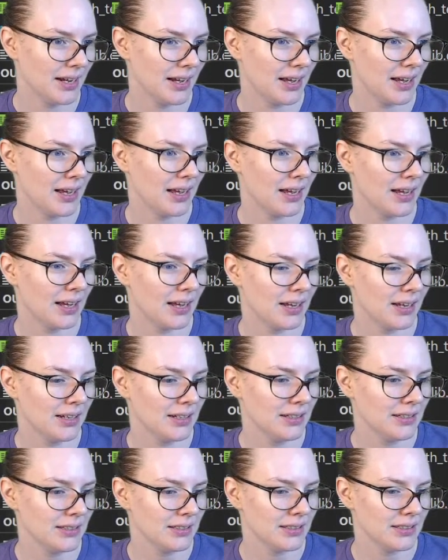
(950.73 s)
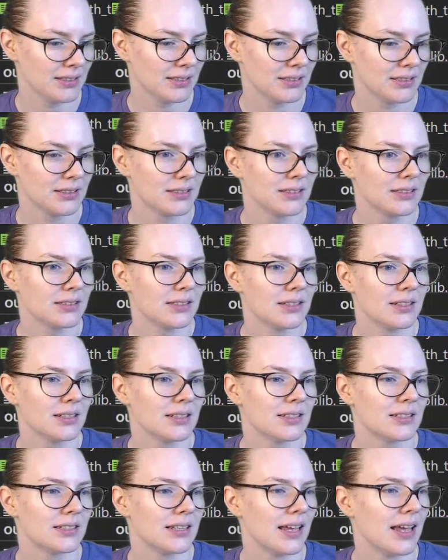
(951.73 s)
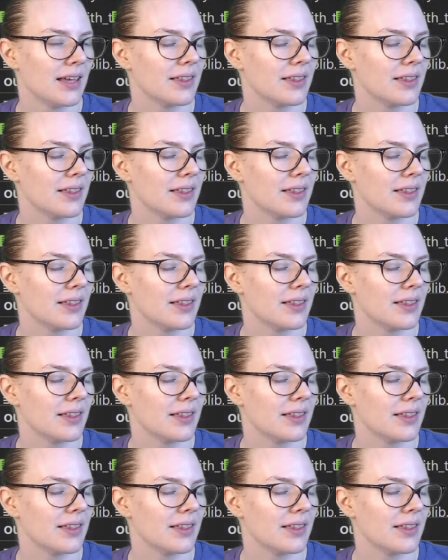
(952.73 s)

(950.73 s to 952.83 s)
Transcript: Let's see.